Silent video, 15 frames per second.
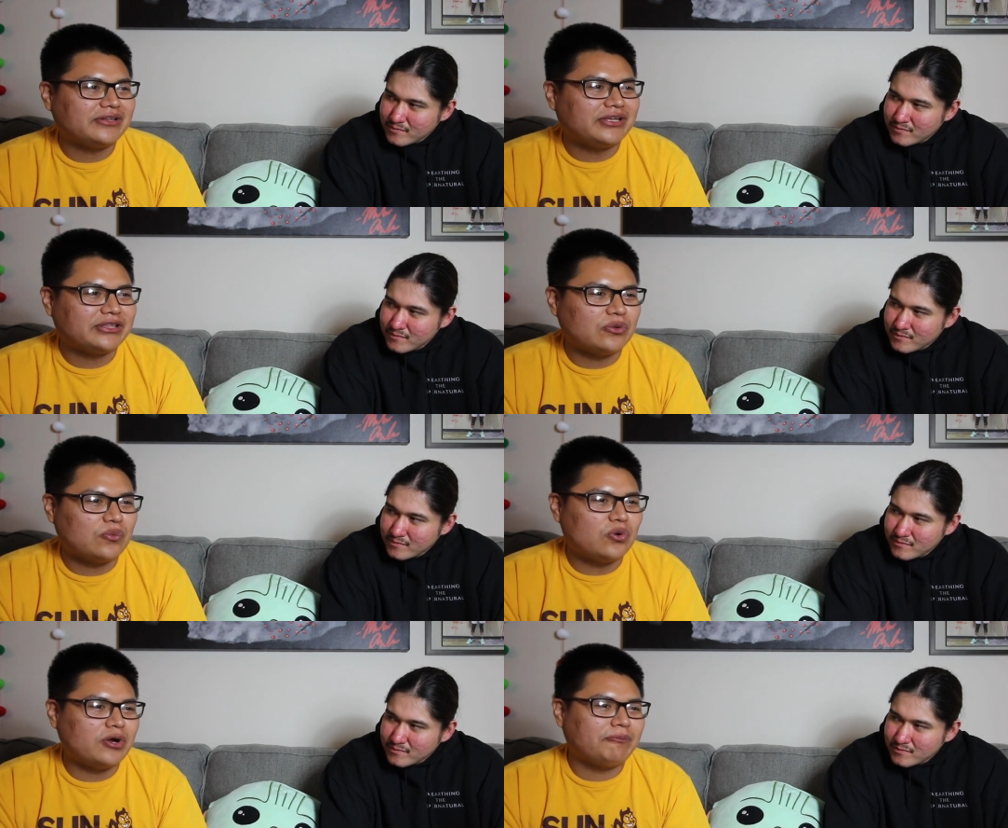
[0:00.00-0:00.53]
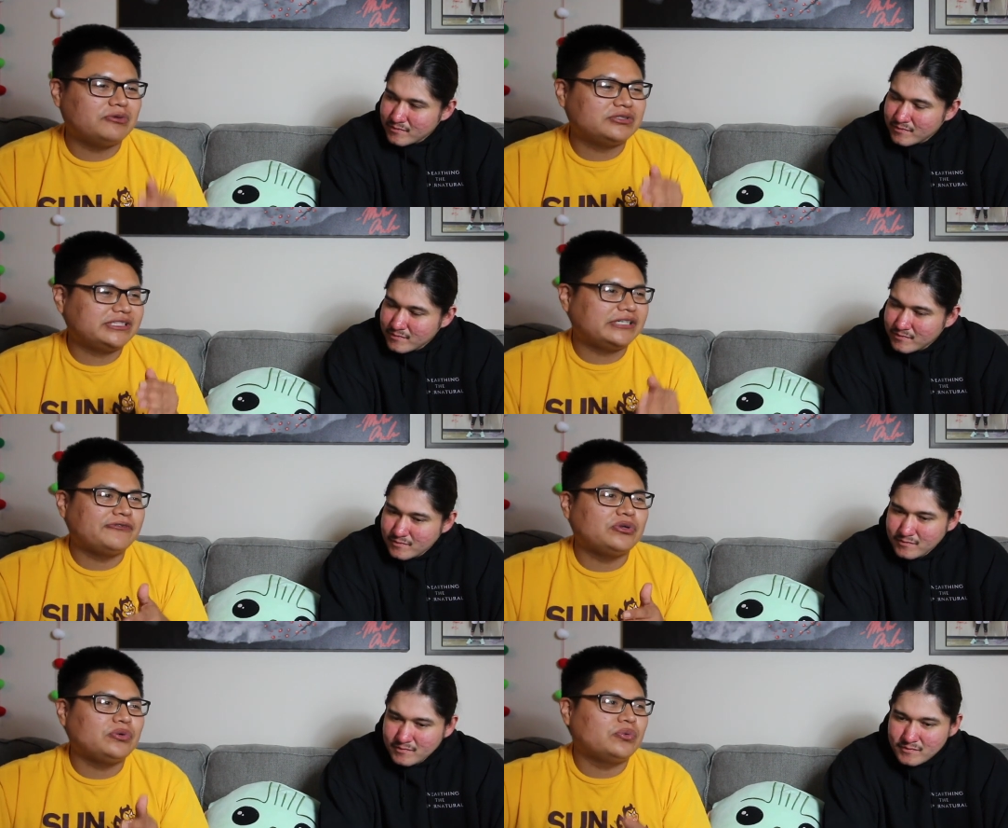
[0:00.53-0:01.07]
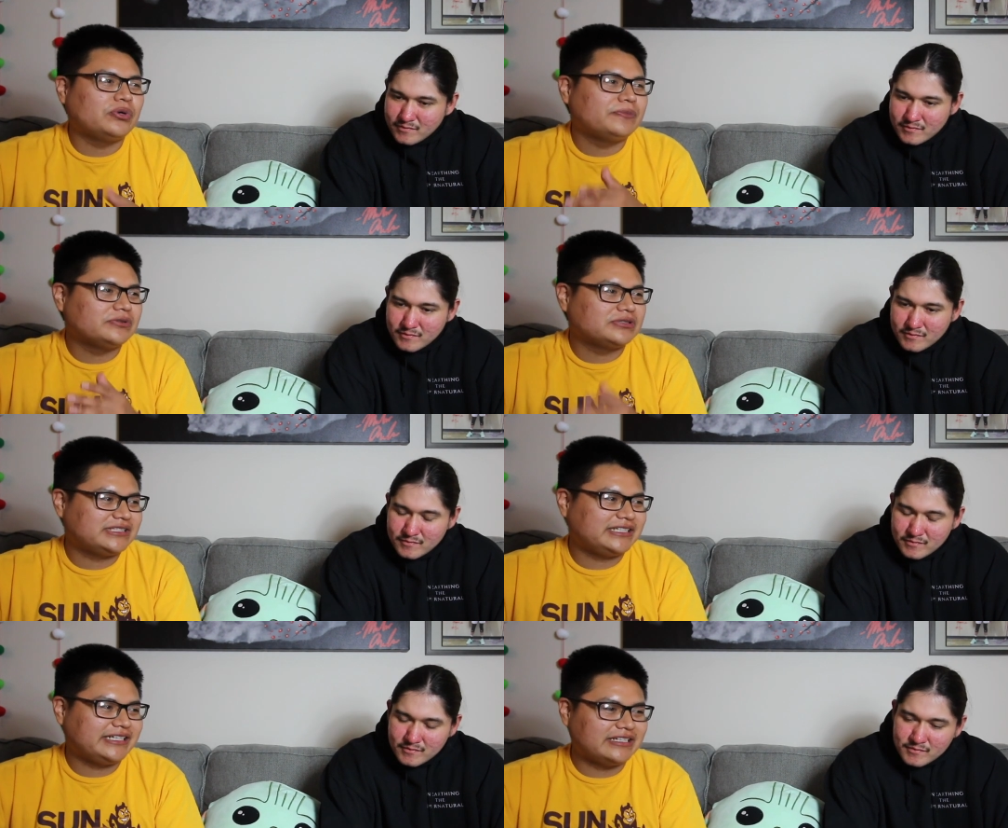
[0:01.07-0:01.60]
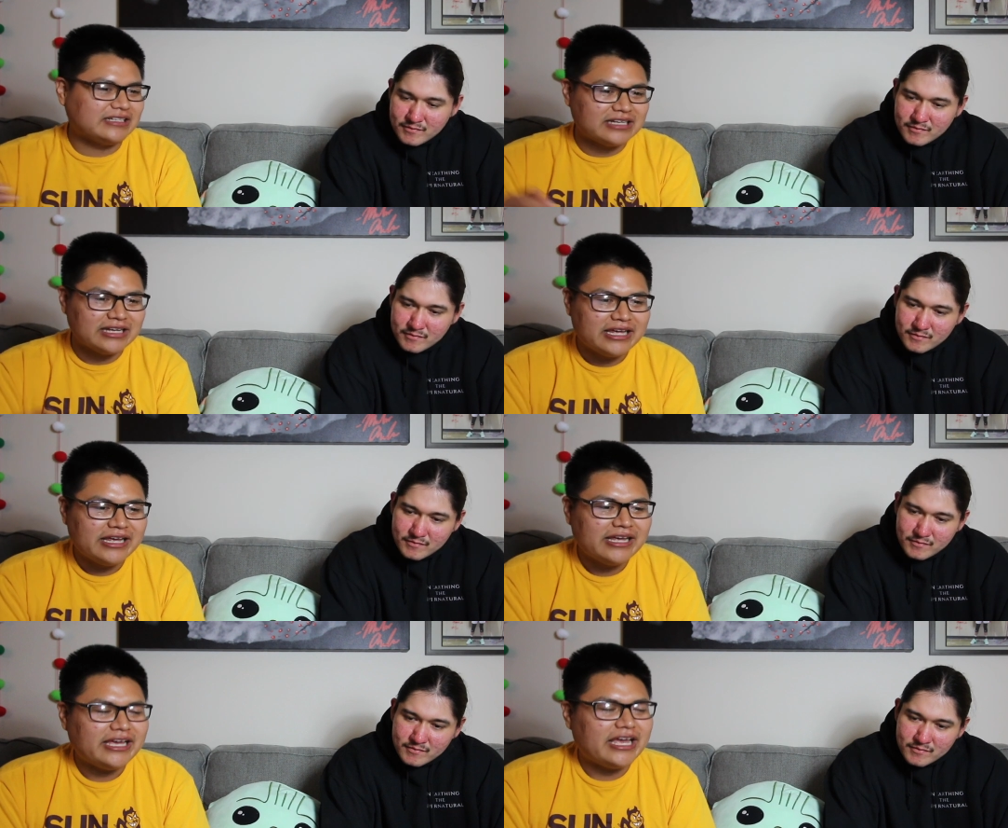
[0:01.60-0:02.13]
Speaker 1: Like the one percent will be one
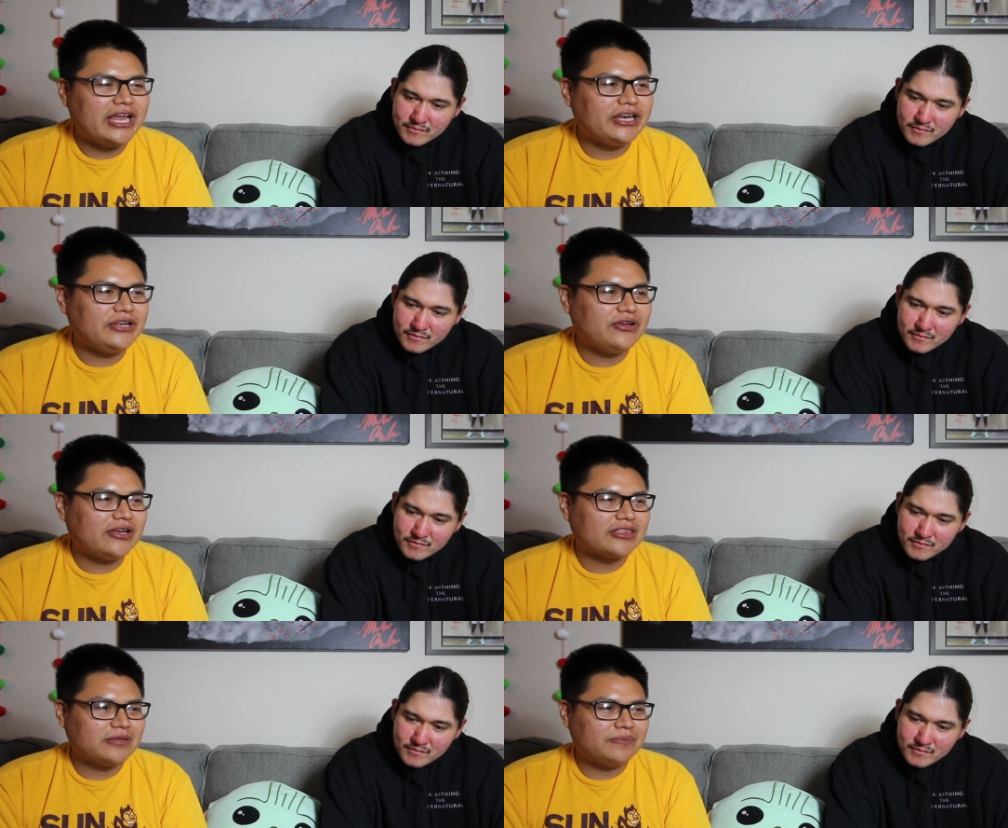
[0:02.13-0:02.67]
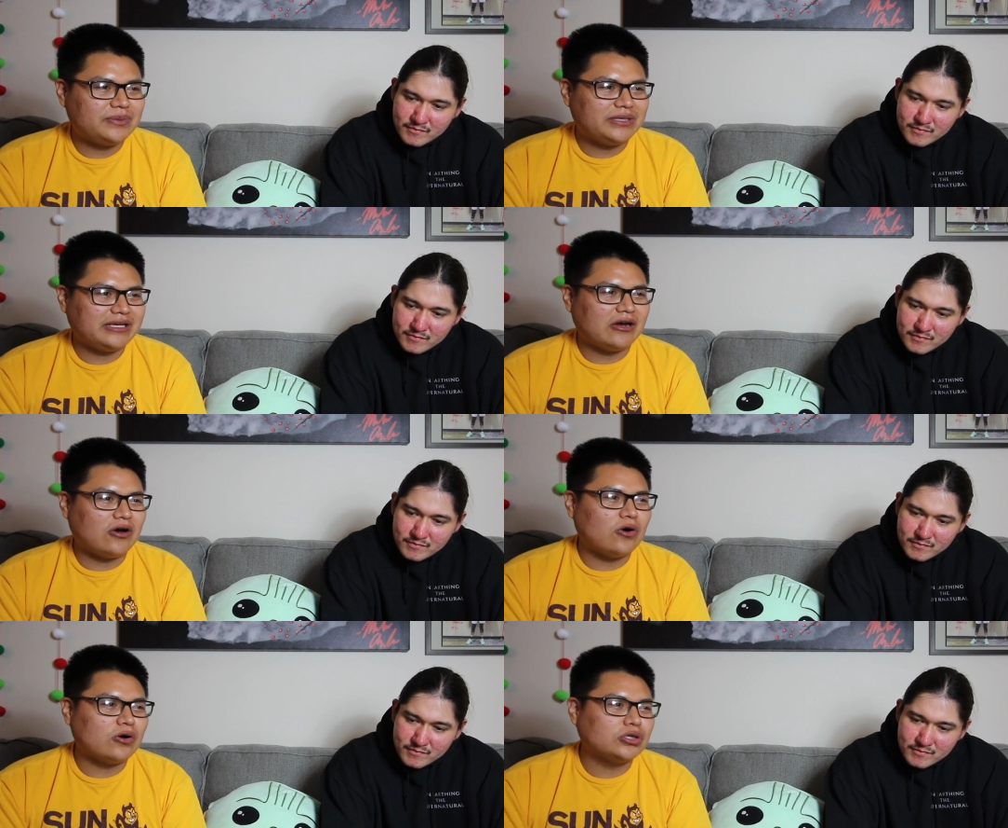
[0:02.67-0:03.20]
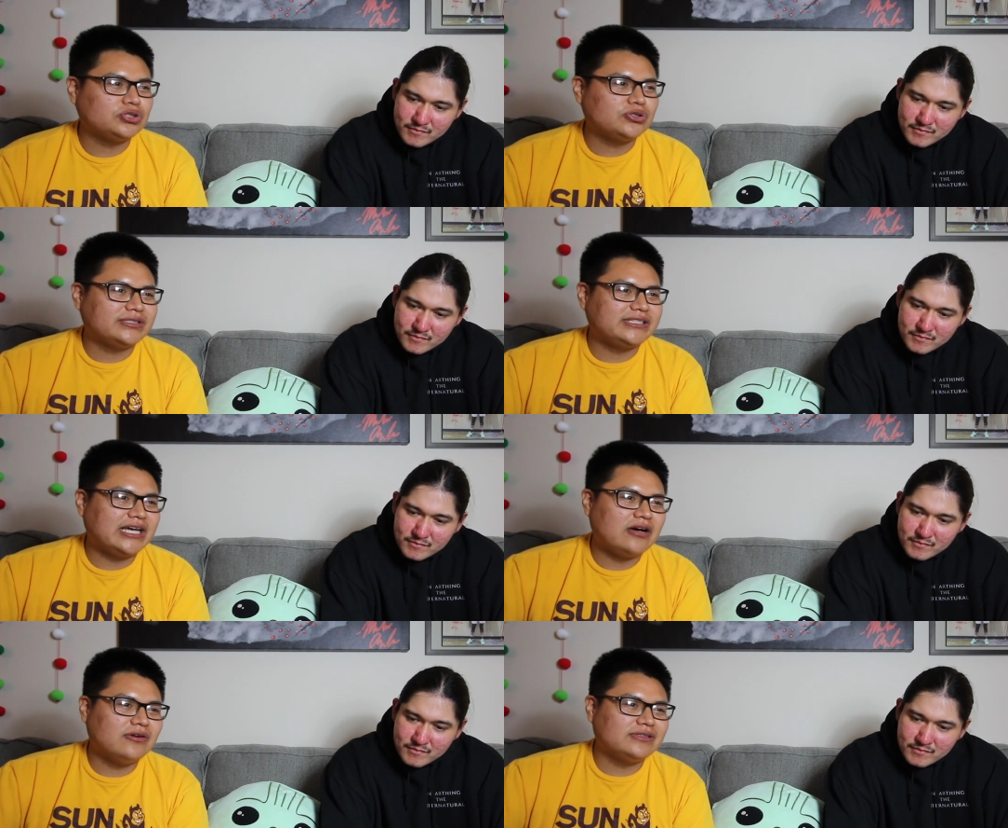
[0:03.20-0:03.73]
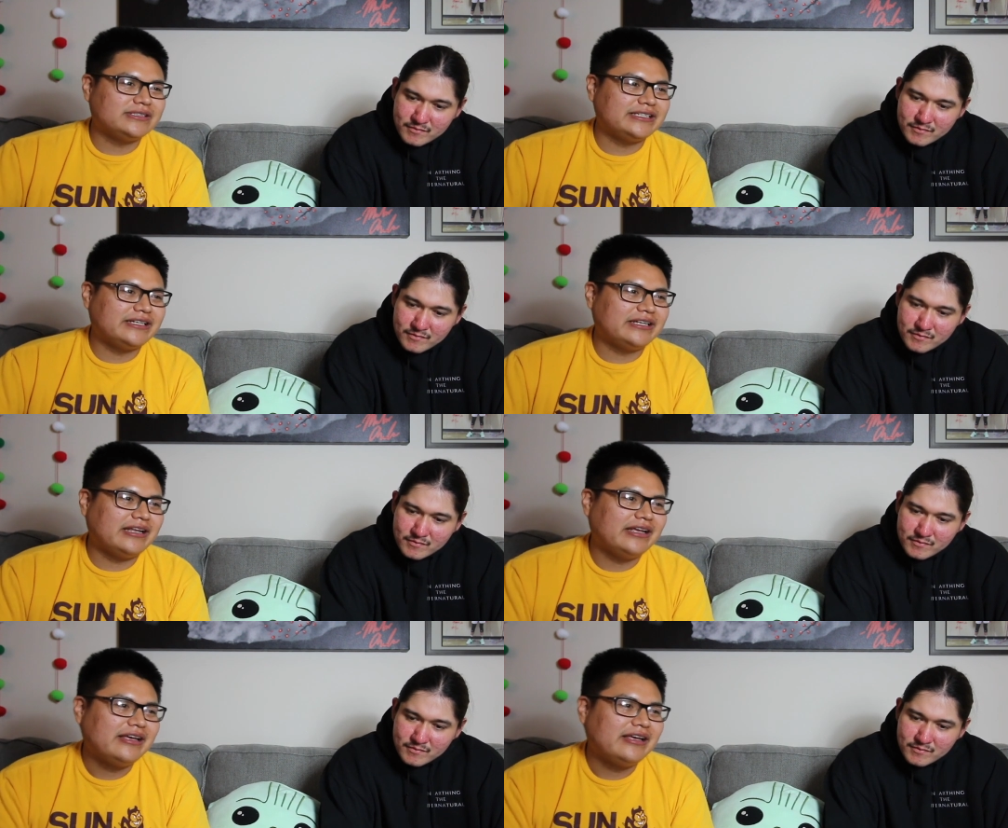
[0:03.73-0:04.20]
mm-hmm. and you have to be ultra talented